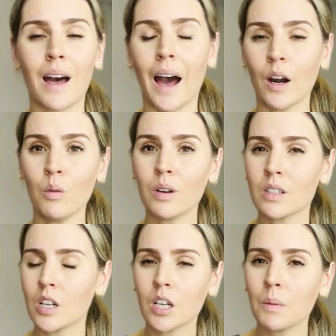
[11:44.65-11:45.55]
I don't want to
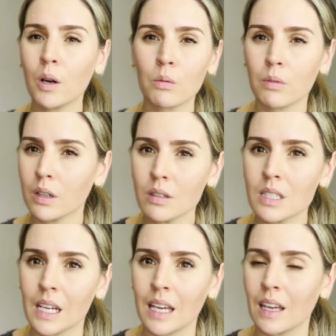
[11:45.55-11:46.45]
talk about real
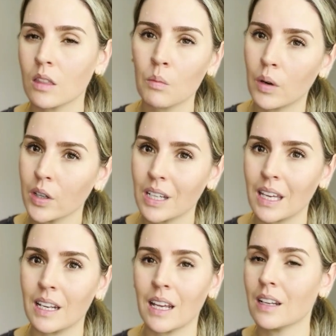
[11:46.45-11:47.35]
estate and the
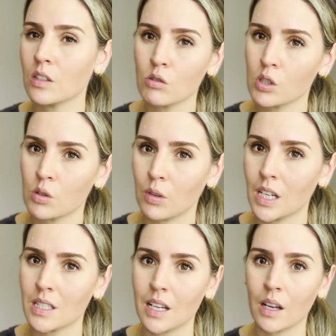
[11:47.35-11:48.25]
market and interest
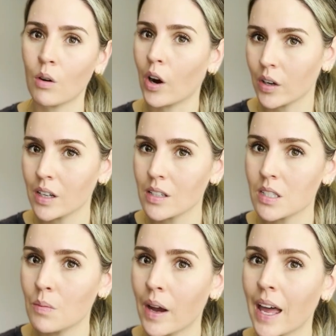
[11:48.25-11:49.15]
rates and how hard it is
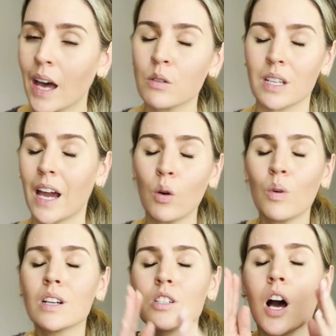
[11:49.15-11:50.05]
to buy a house. I don't
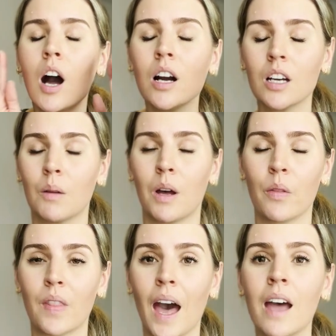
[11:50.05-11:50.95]
want to talk
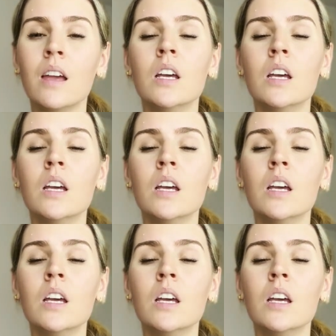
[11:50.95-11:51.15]
about that.